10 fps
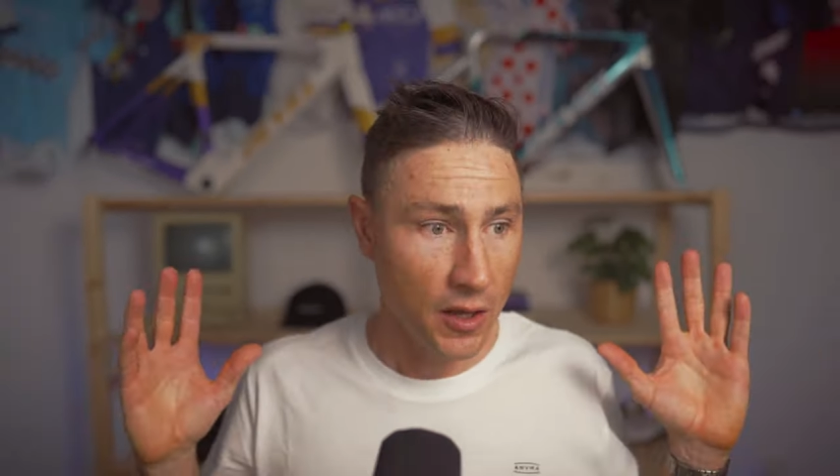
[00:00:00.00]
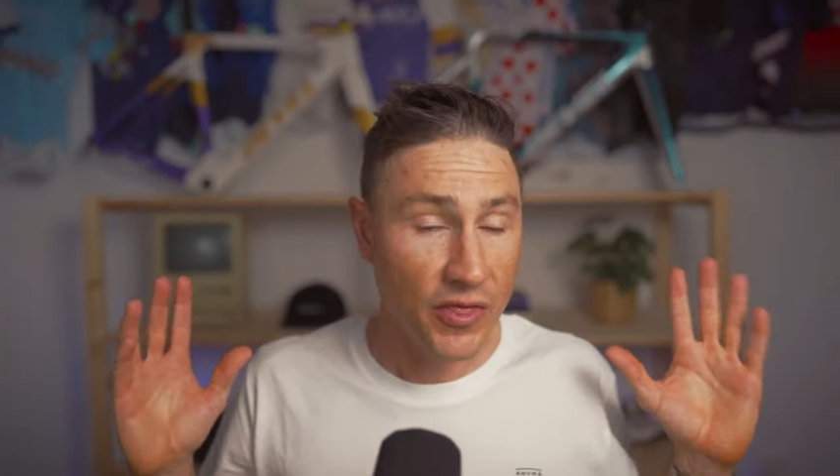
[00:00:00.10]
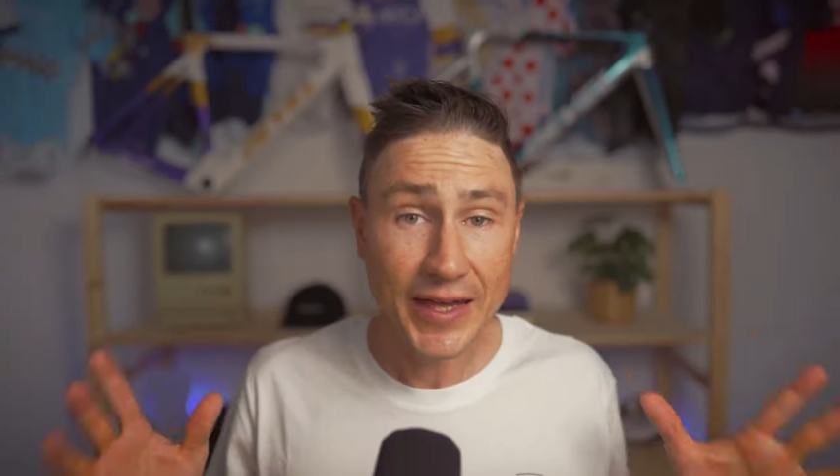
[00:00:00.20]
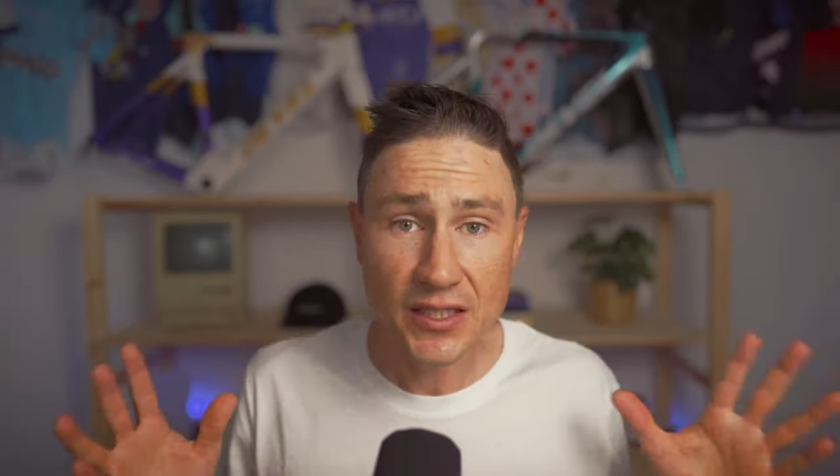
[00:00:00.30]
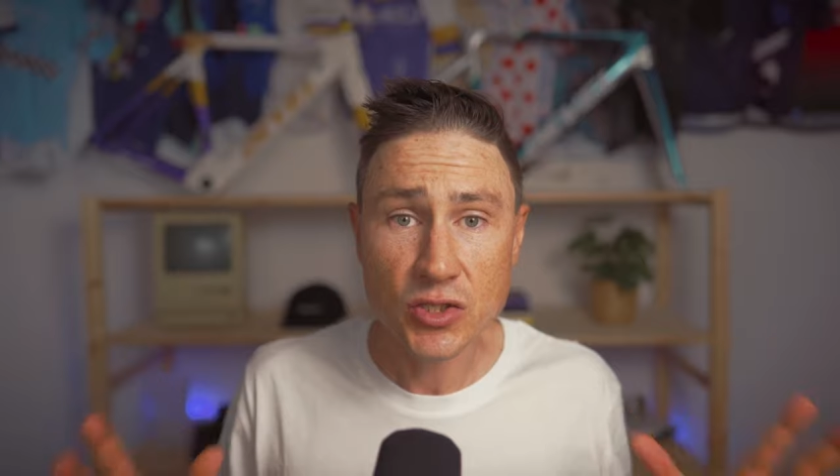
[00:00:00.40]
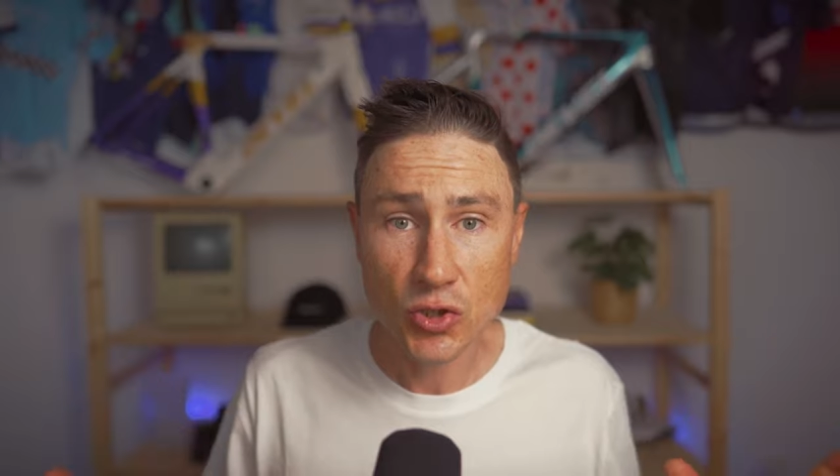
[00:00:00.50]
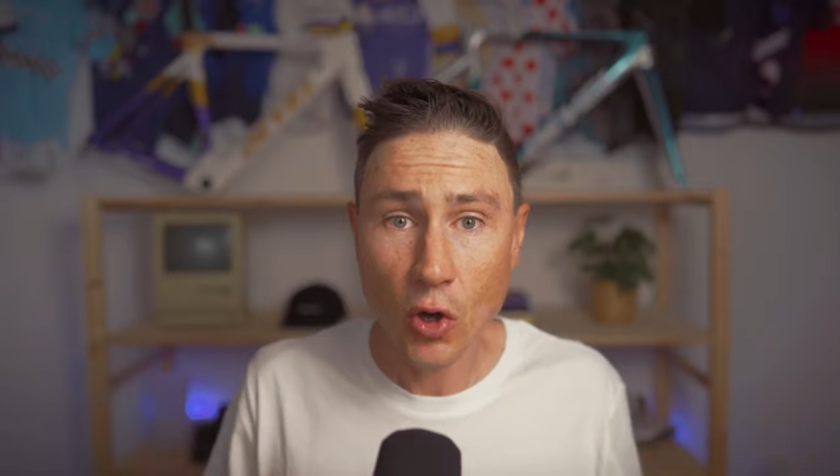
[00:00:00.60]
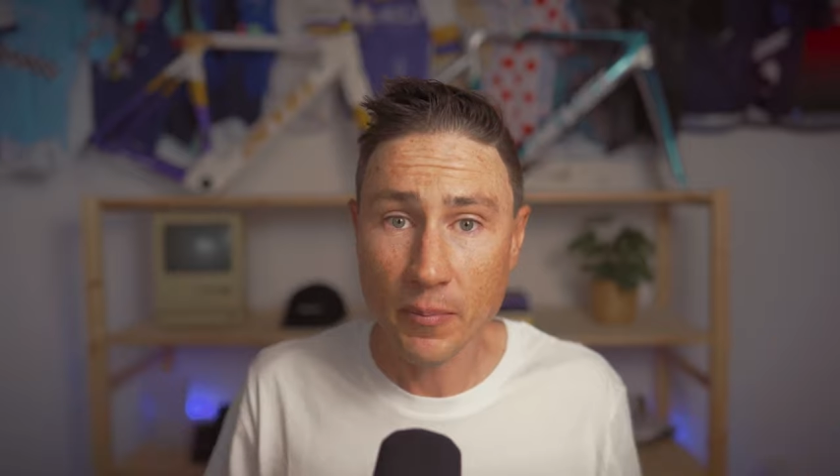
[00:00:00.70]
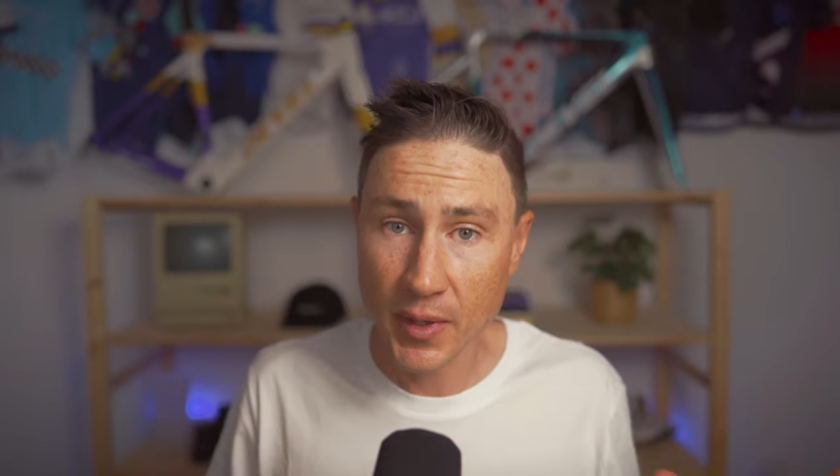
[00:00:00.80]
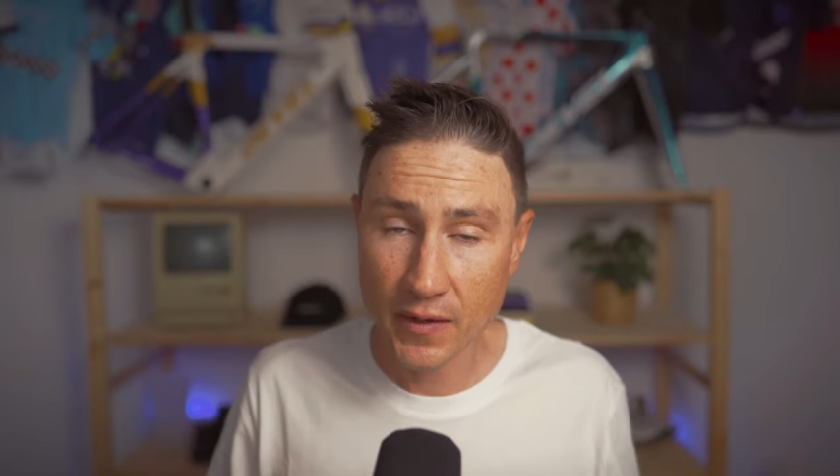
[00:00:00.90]
That does
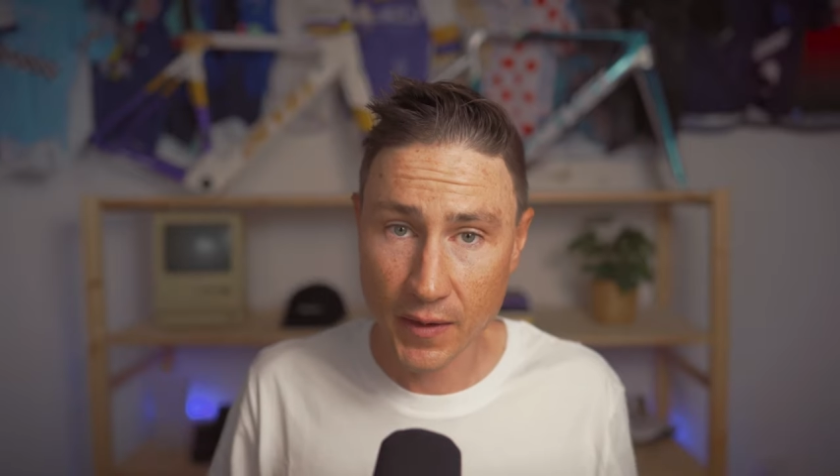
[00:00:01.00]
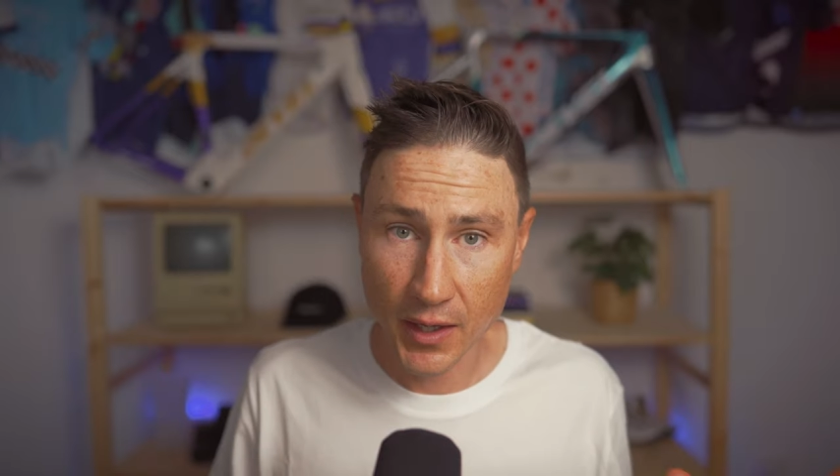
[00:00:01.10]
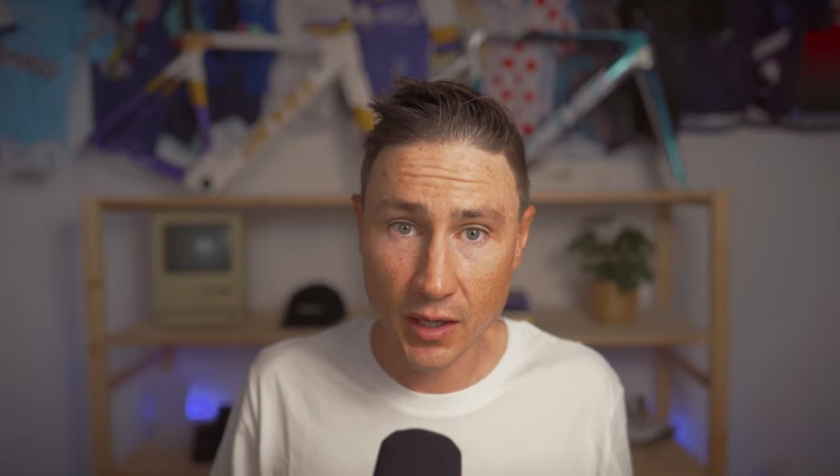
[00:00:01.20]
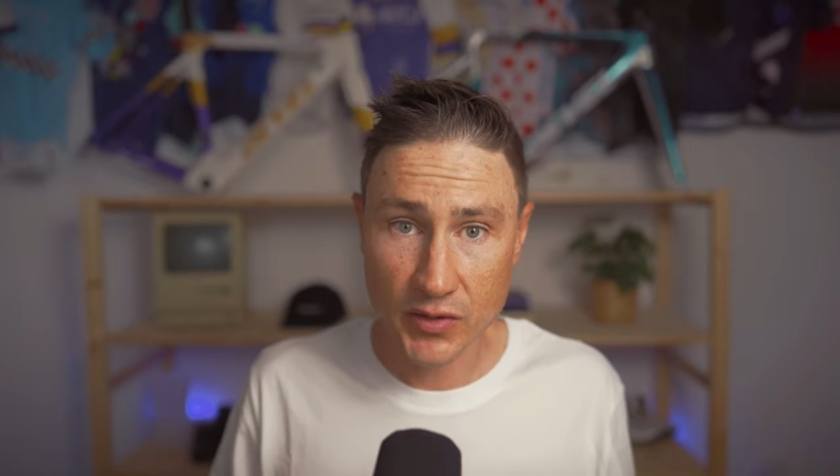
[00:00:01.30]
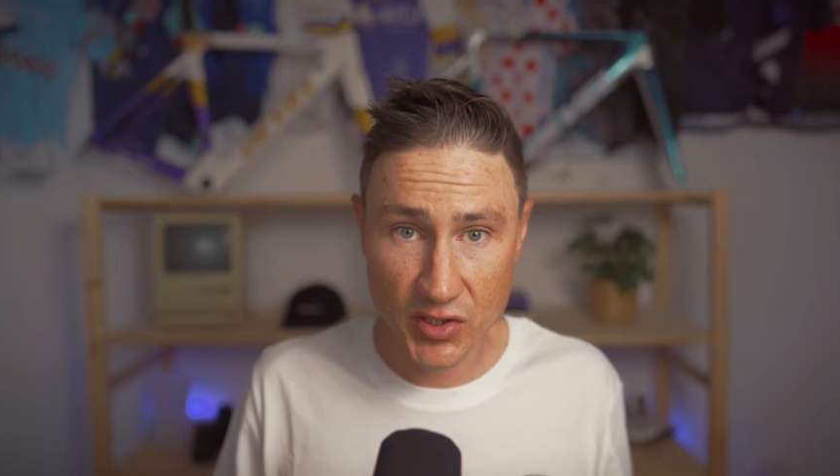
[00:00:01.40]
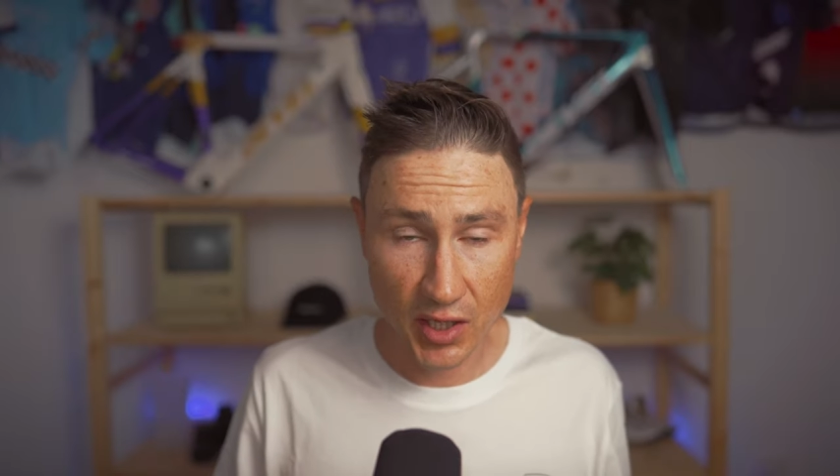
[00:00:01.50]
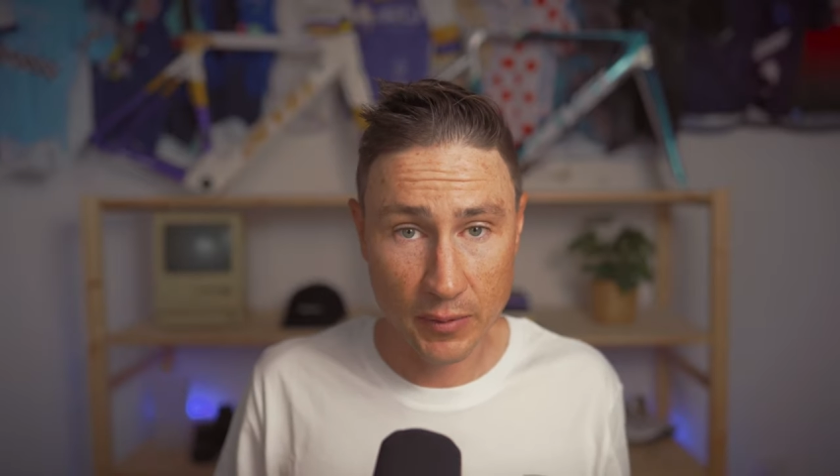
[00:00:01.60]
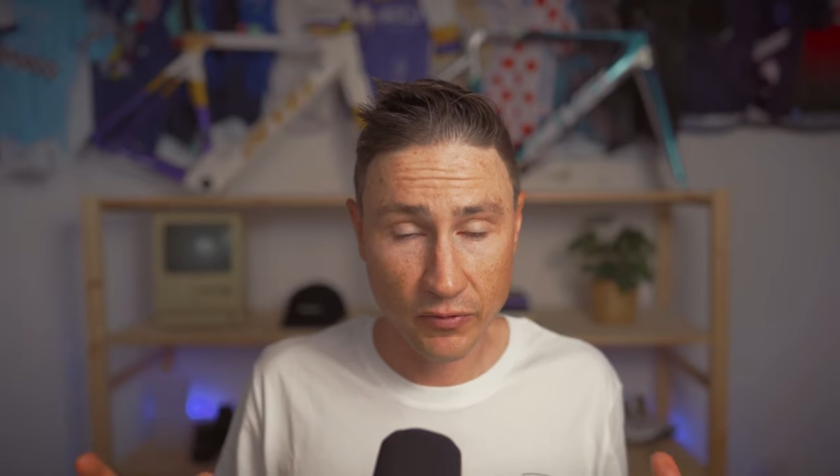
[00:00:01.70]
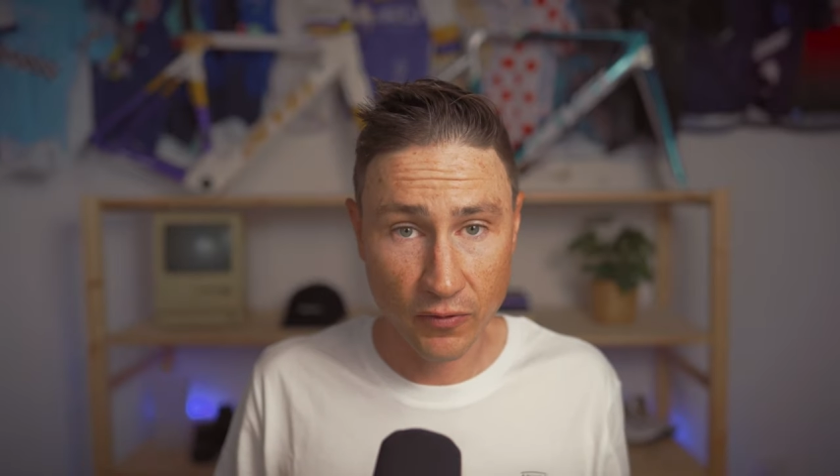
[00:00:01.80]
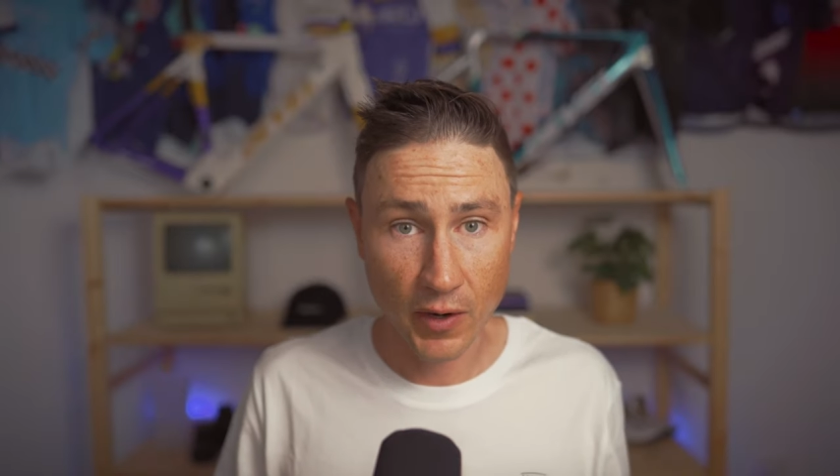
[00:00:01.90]
not mean they are the
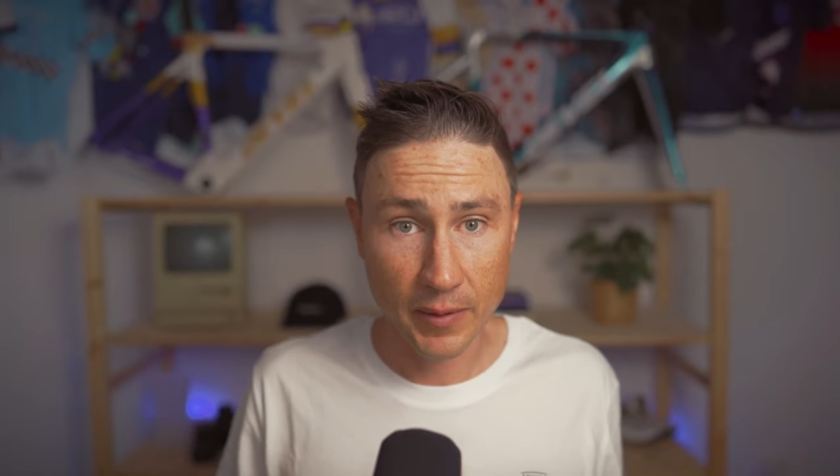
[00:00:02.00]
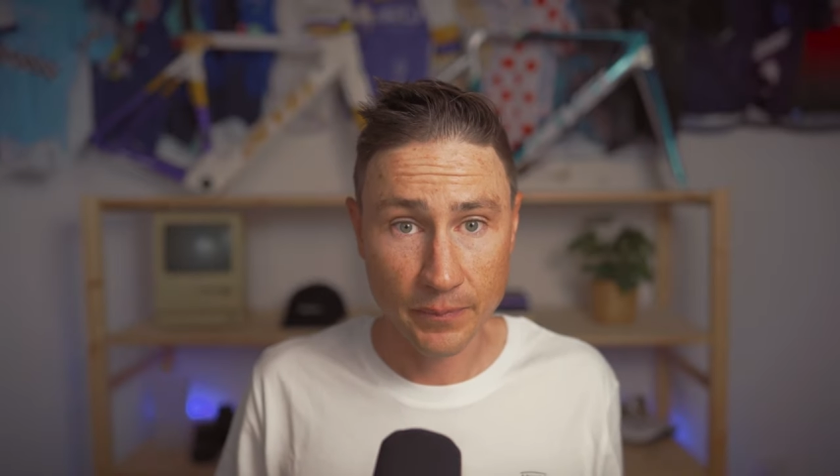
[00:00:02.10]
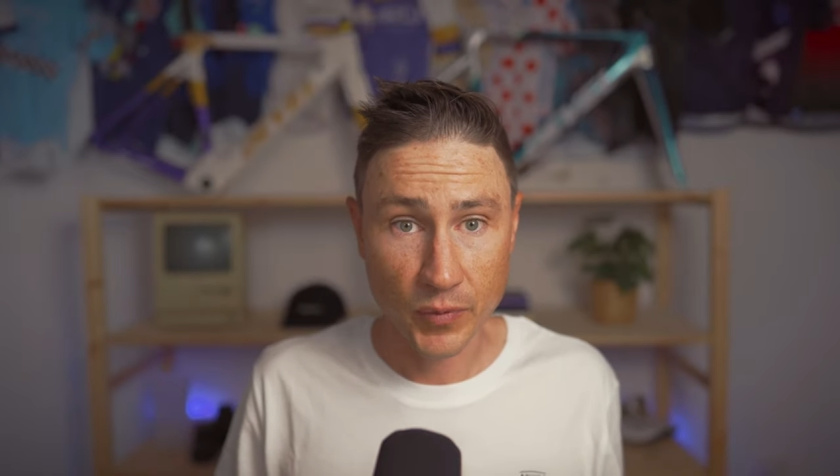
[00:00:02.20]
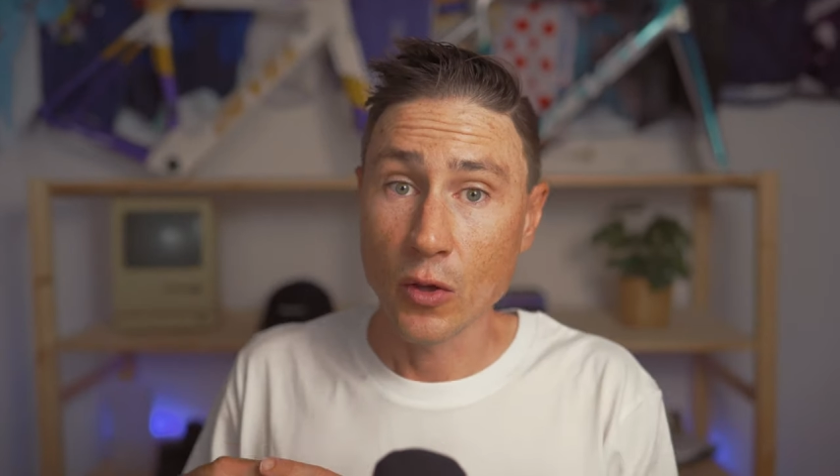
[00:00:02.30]
same frame.